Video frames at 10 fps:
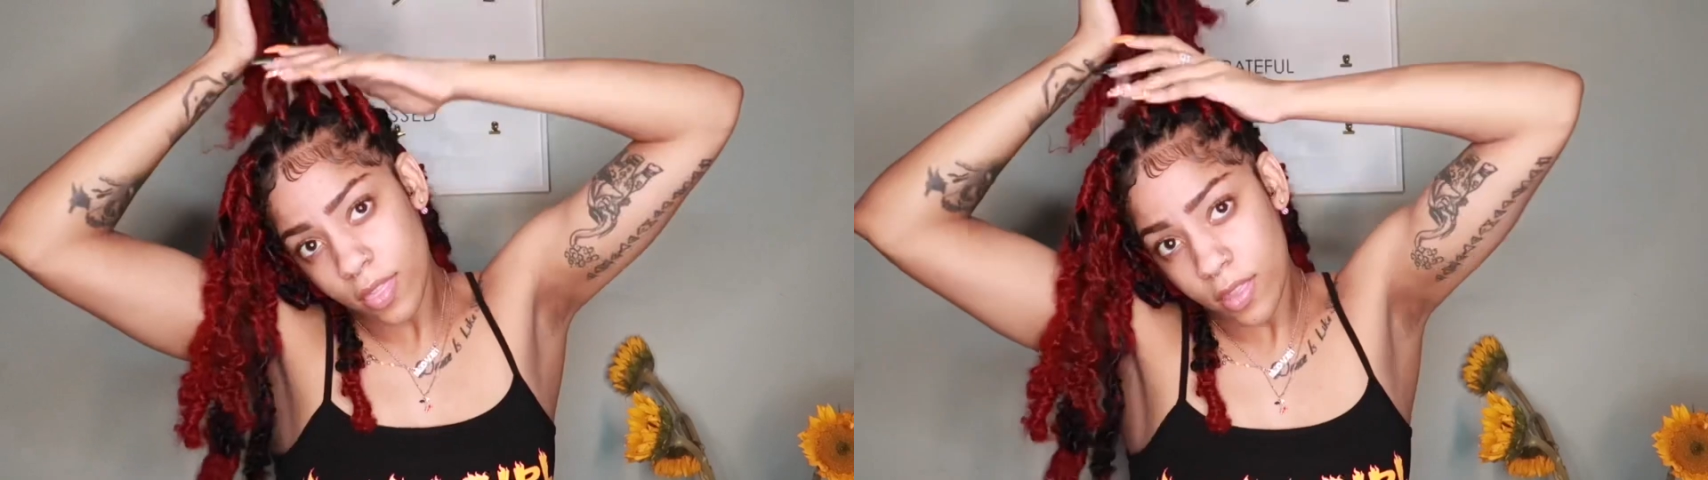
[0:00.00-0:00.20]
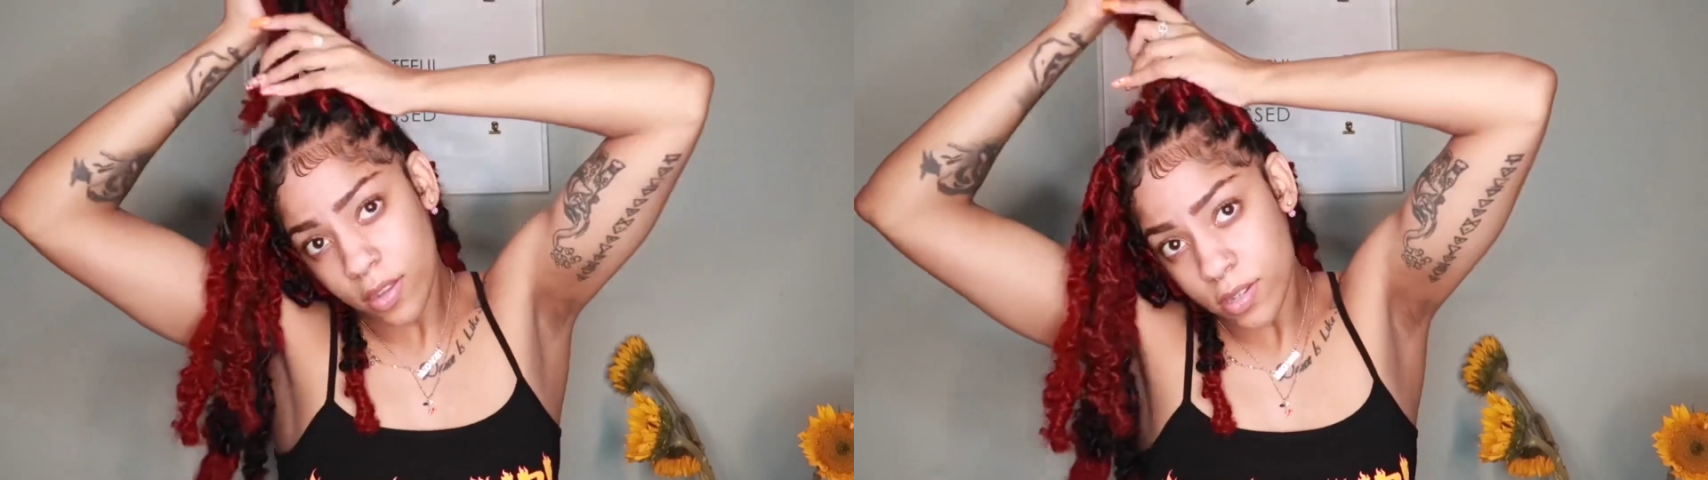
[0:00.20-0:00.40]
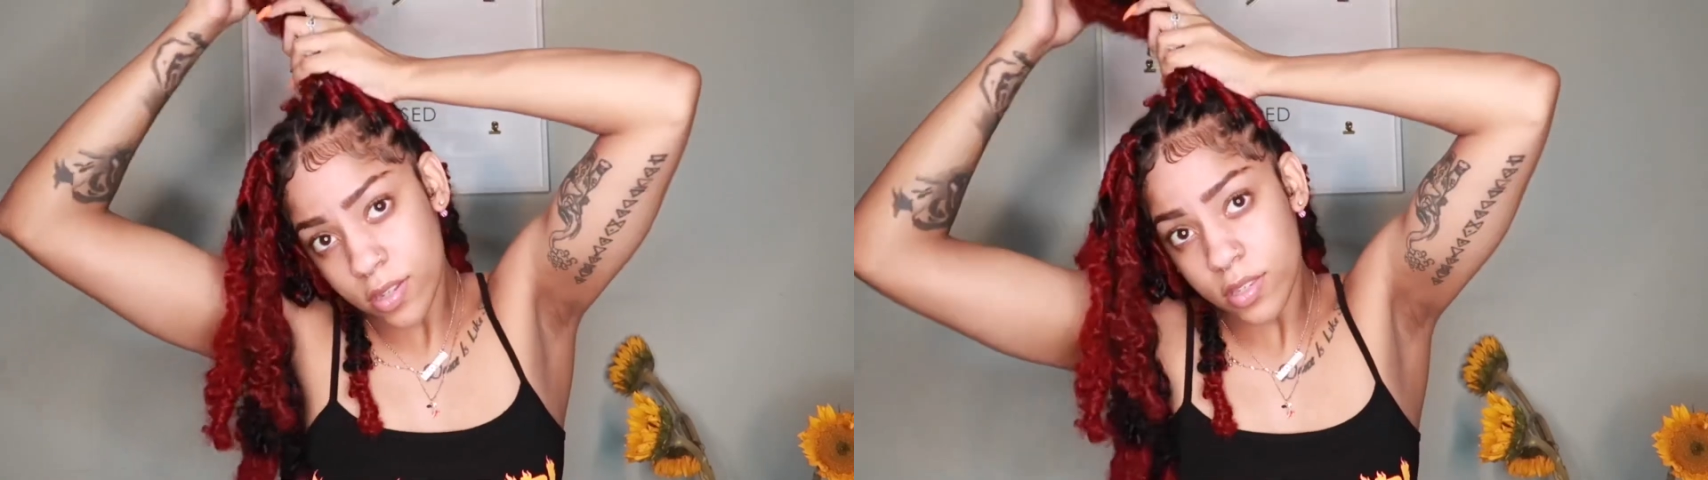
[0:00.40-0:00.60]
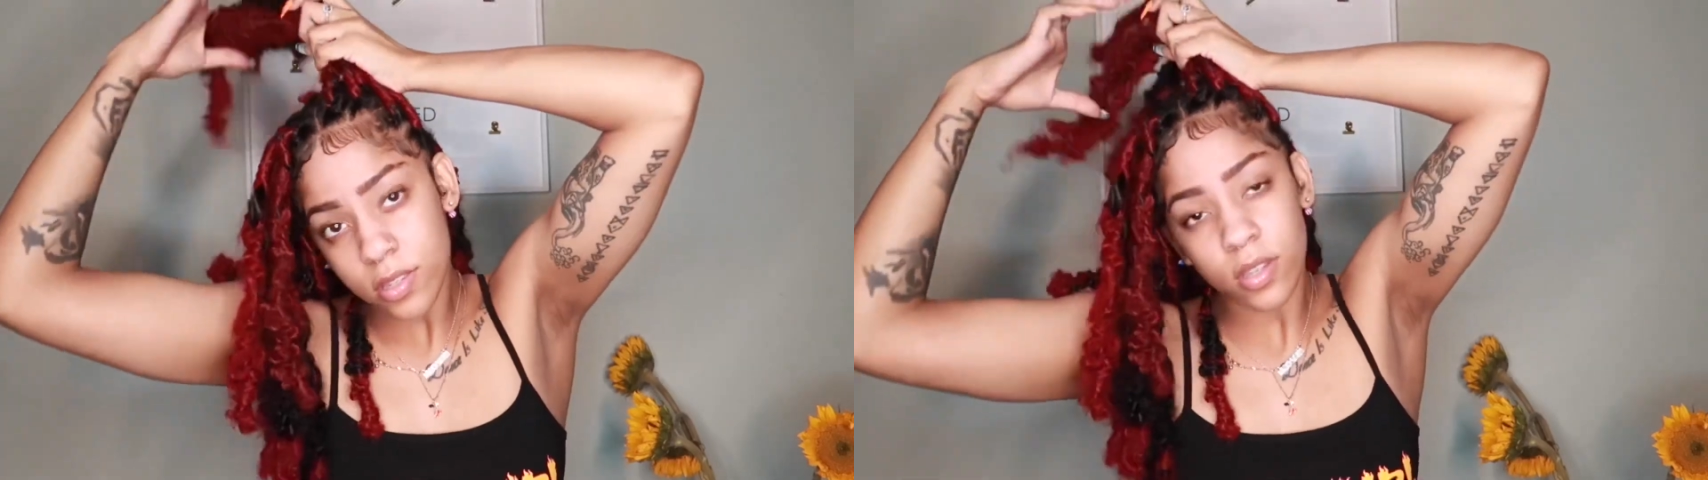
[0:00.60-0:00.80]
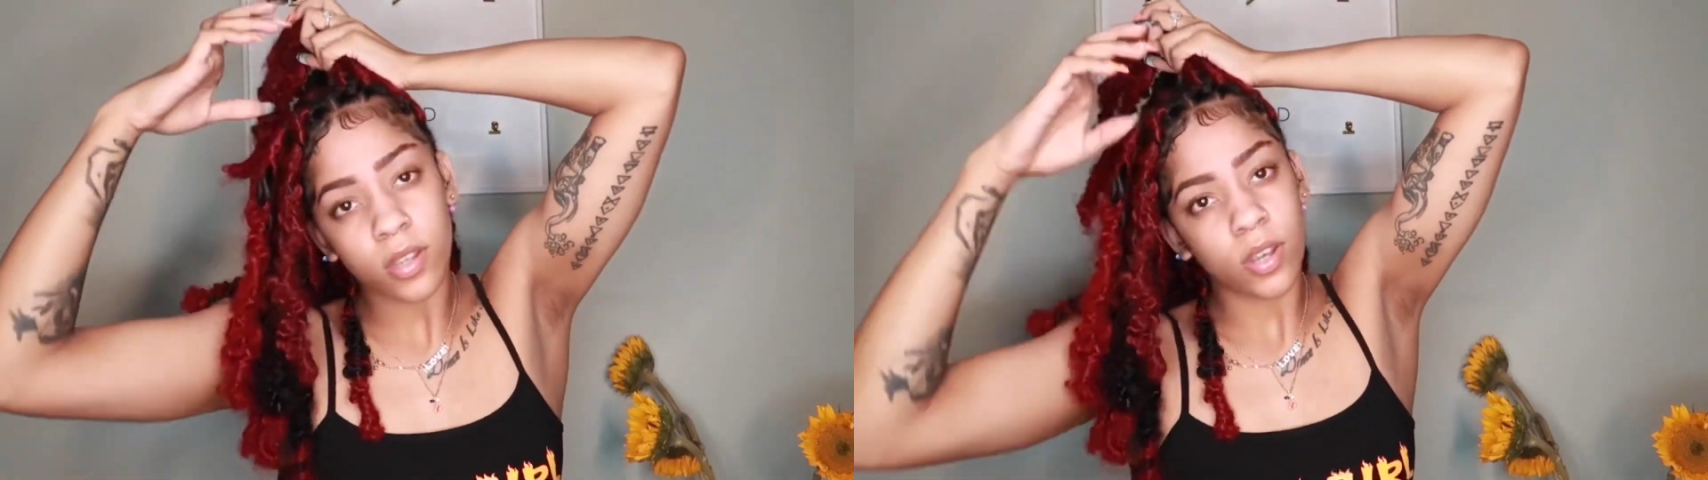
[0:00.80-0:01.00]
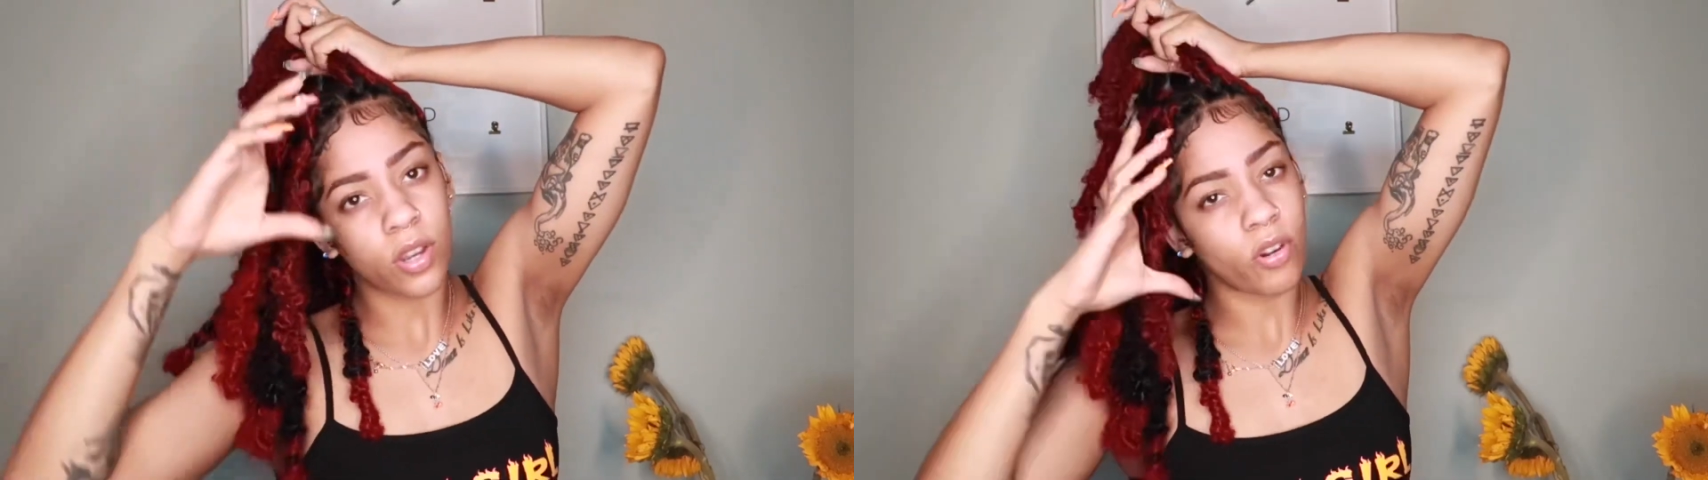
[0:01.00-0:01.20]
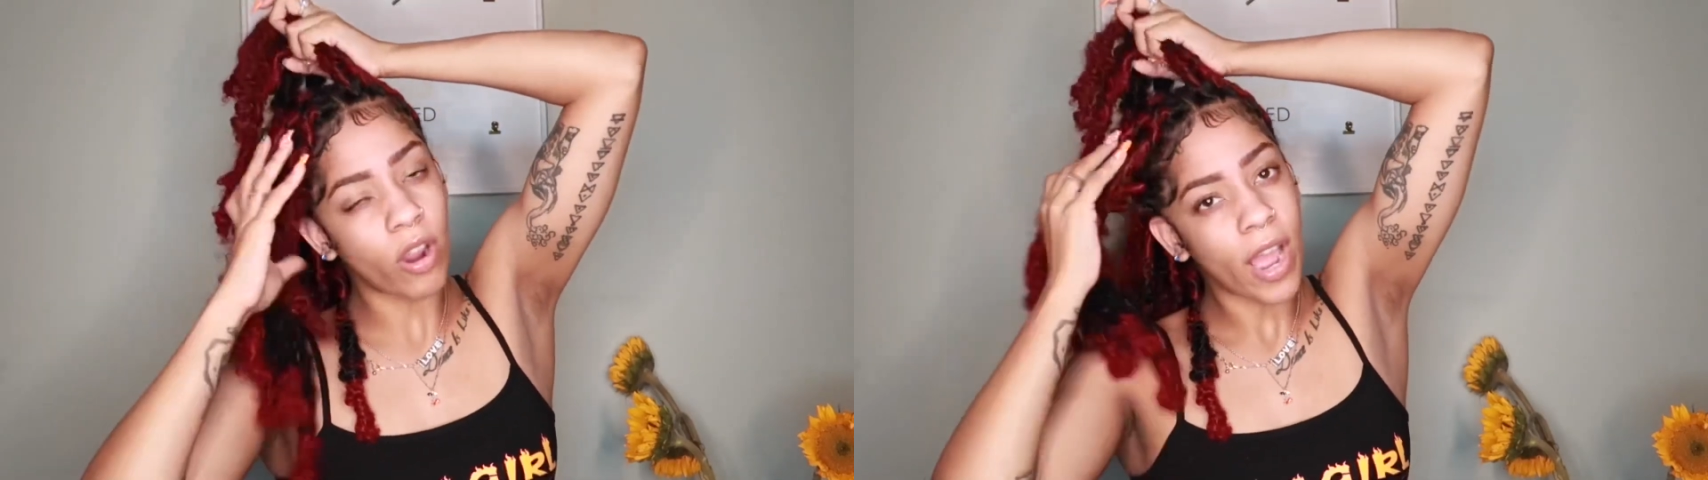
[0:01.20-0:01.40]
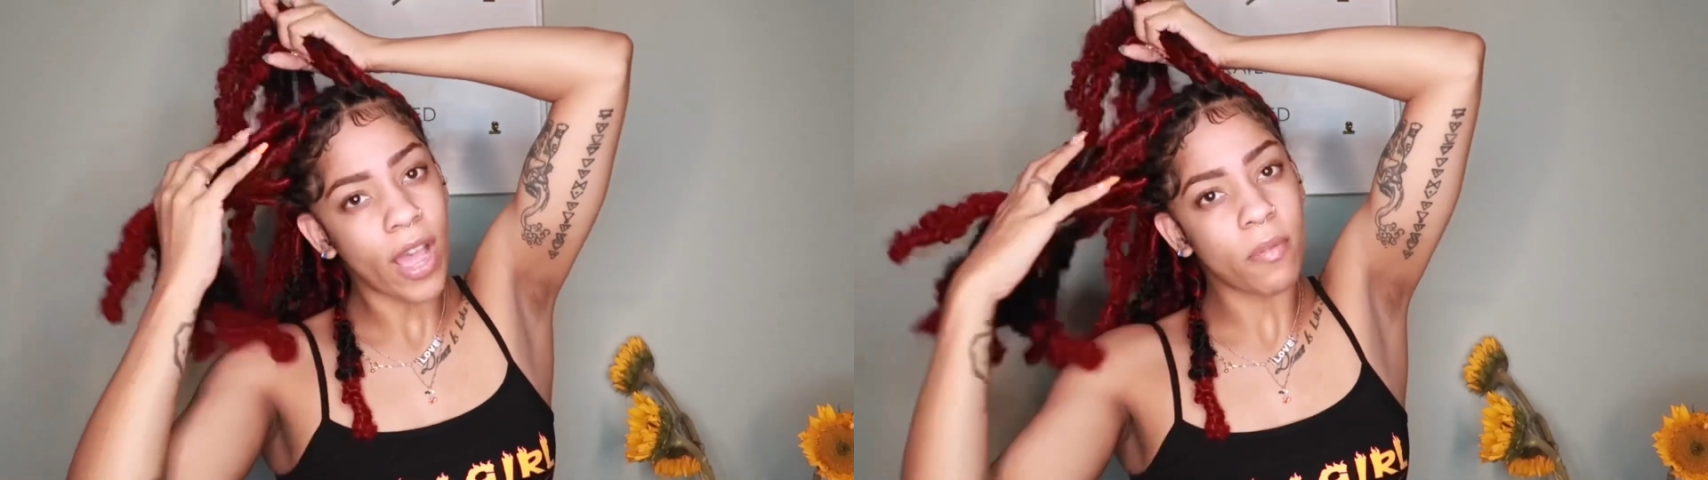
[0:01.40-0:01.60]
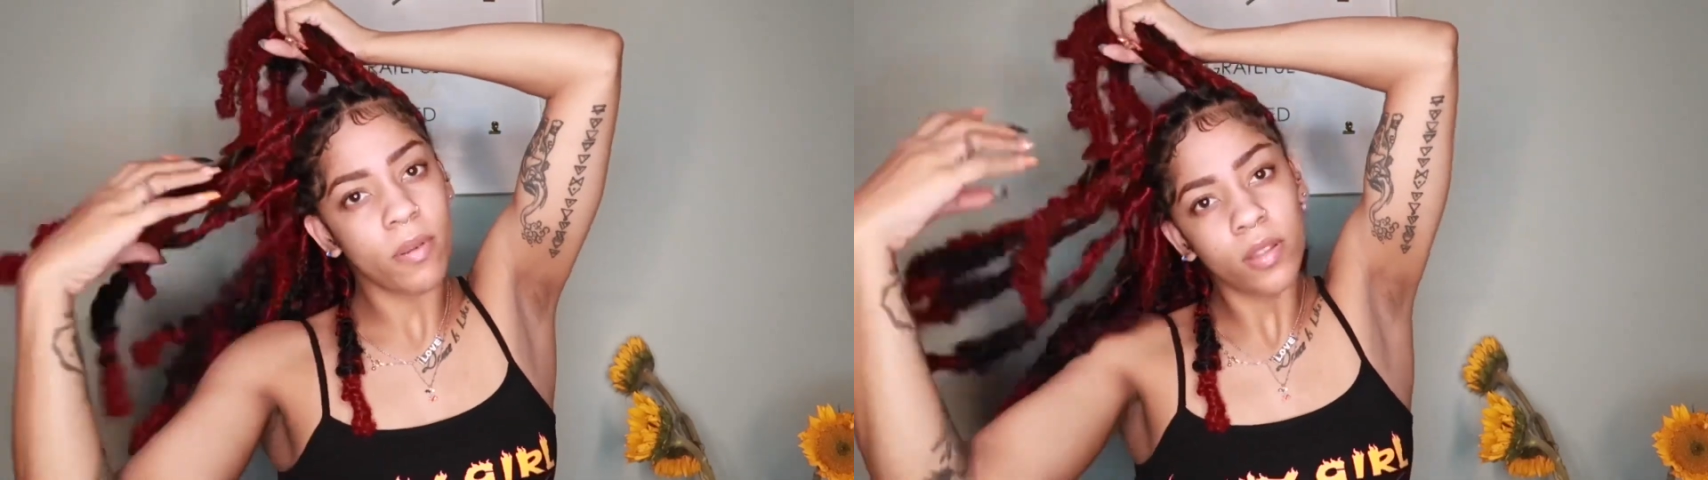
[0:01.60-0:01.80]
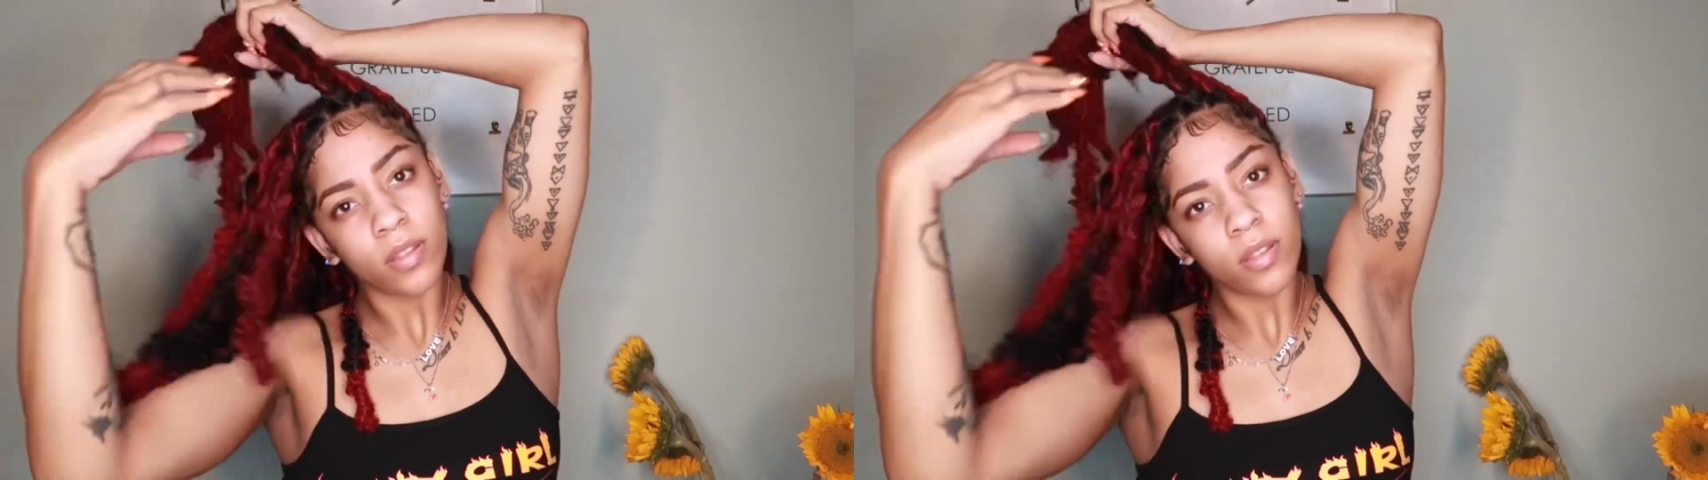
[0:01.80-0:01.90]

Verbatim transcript: You just grab.